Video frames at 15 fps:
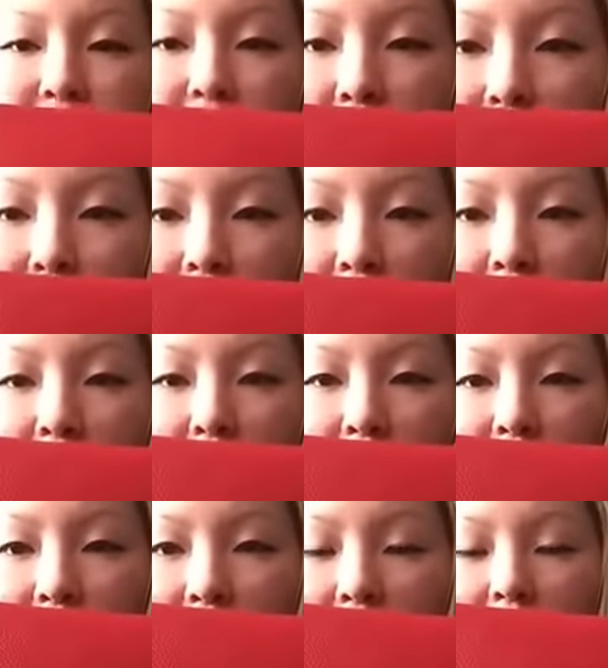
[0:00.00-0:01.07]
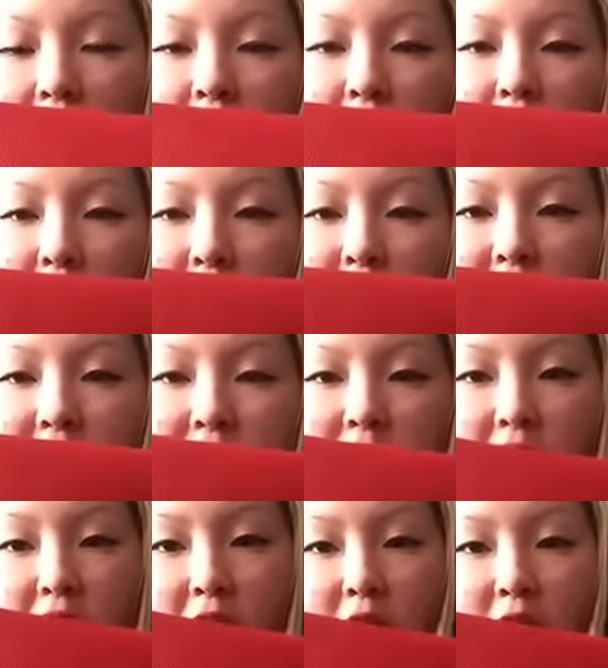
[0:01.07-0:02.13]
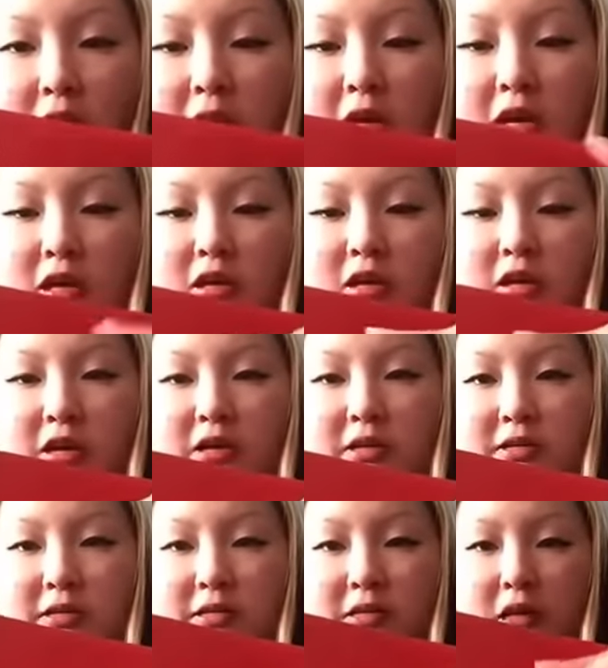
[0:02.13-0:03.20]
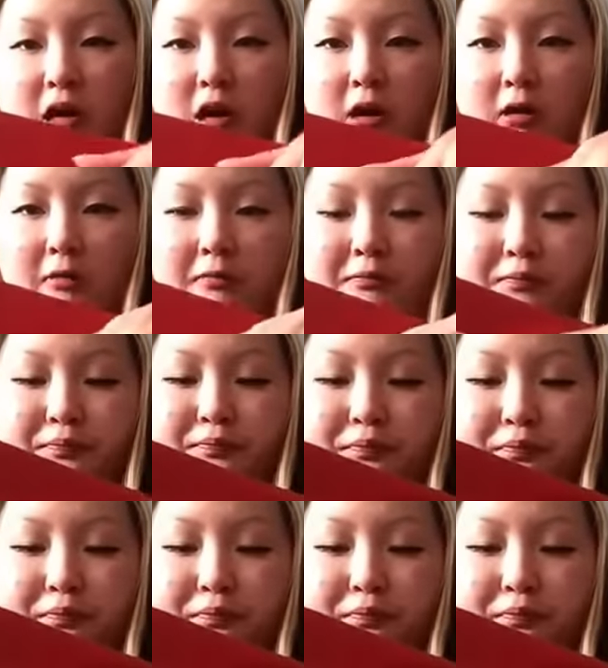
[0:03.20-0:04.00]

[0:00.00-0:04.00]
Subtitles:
front pocket here. This here is, I